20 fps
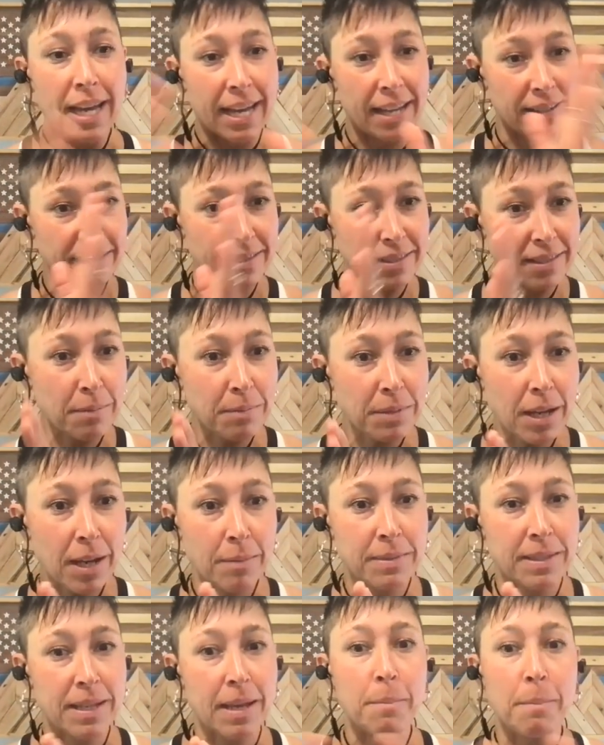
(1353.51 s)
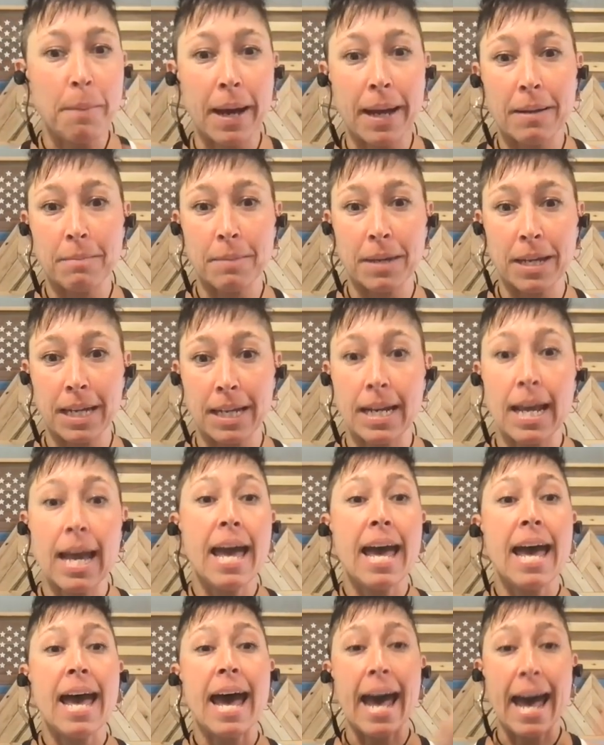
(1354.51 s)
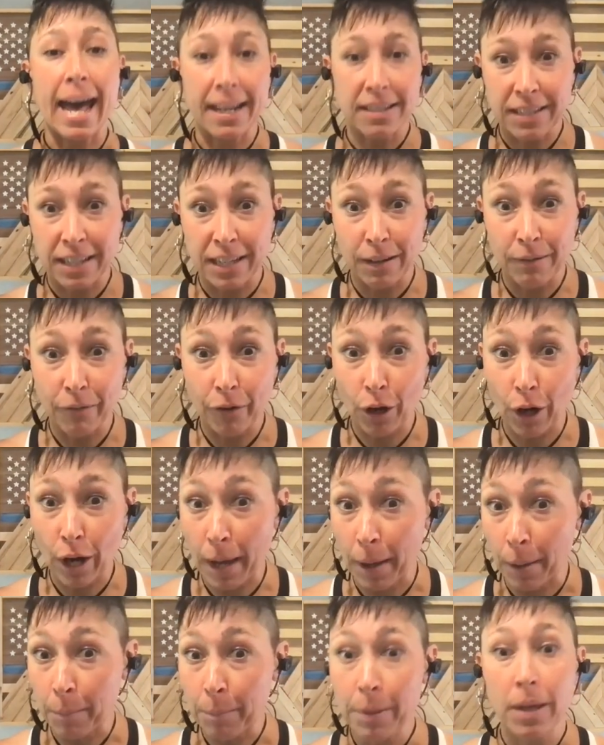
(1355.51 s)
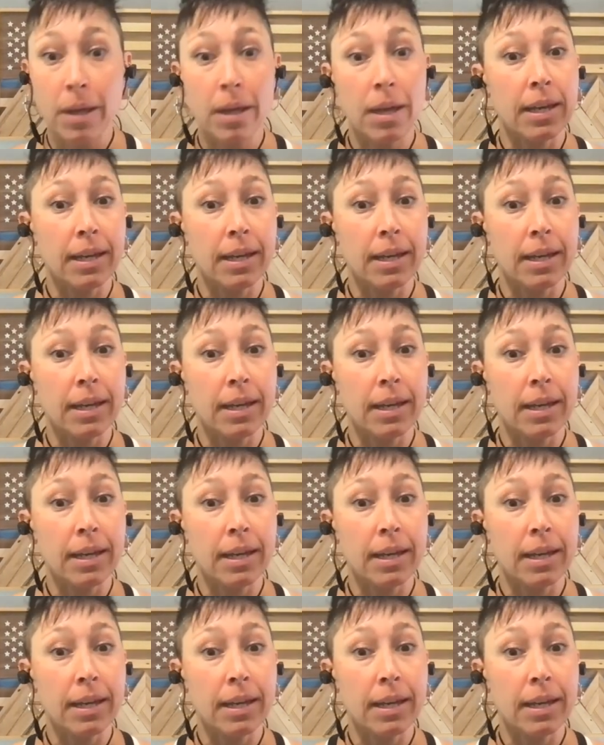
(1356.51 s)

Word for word: And sometimes it might mean asking for help